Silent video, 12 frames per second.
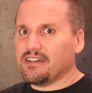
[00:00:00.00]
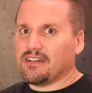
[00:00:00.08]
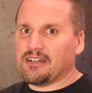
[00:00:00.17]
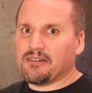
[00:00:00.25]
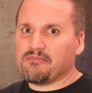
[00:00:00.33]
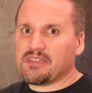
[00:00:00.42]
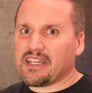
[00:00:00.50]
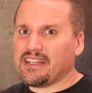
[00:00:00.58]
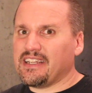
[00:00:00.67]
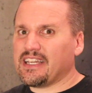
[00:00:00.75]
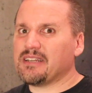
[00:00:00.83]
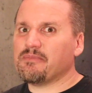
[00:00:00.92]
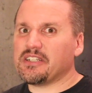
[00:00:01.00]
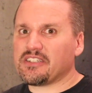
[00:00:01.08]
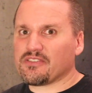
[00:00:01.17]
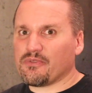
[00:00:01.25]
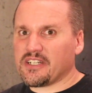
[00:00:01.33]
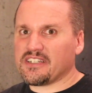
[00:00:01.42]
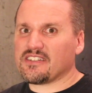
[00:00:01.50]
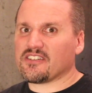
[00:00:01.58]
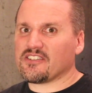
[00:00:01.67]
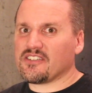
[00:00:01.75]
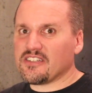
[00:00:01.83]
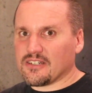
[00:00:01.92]
10 gigabit switches
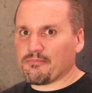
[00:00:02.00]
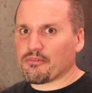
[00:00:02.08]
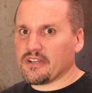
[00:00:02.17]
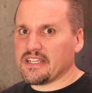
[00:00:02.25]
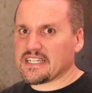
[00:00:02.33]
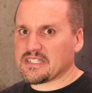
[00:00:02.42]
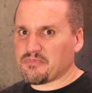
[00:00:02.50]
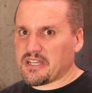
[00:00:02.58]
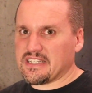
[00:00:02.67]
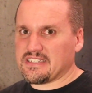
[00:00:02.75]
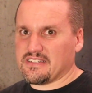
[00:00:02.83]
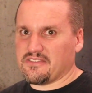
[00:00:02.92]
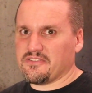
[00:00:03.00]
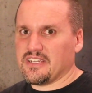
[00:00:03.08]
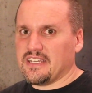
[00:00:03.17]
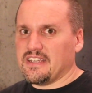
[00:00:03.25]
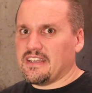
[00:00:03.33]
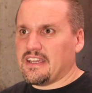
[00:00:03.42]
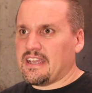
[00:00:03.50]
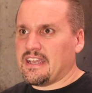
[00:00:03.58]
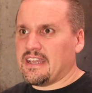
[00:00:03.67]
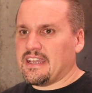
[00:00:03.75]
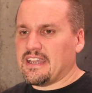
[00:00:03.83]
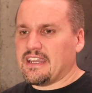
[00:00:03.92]
are still pretty expensive,
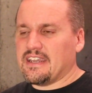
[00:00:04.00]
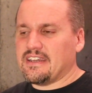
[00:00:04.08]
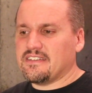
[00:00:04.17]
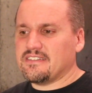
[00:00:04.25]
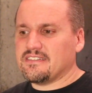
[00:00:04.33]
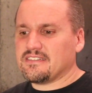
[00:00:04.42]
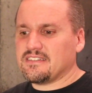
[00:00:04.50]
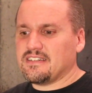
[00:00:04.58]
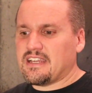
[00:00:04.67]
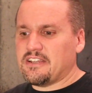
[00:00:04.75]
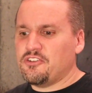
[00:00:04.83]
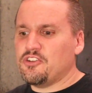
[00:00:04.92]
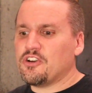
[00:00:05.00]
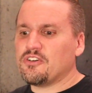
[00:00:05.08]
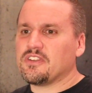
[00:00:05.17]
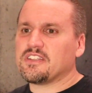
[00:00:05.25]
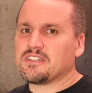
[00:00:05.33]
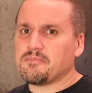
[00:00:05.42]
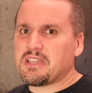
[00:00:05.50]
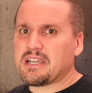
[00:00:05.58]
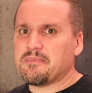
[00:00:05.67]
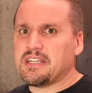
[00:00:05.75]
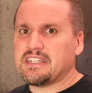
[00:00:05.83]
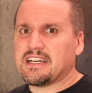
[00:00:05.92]
and I know that they'll be
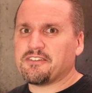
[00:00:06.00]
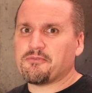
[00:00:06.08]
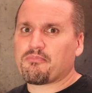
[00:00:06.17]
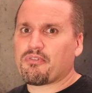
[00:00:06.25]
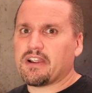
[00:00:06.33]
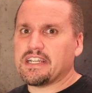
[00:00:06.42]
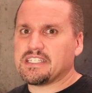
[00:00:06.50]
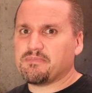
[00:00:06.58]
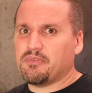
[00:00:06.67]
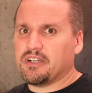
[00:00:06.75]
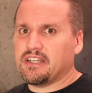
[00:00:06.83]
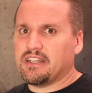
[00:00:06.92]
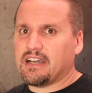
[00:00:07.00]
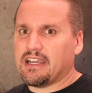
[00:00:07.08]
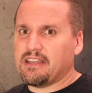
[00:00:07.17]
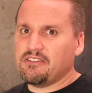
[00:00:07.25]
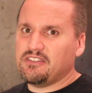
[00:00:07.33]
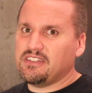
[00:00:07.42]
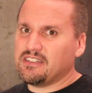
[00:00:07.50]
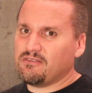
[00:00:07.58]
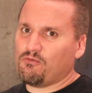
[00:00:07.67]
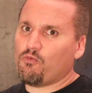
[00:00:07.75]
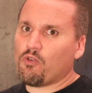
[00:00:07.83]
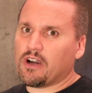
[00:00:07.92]
coming down in price, but I
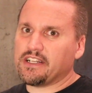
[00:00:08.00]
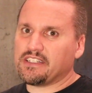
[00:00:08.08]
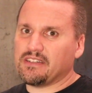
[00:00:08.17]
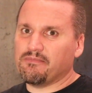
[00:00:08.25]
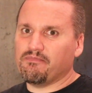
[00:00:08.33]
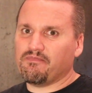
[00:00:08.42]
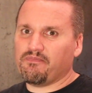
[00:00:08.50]
didn't want to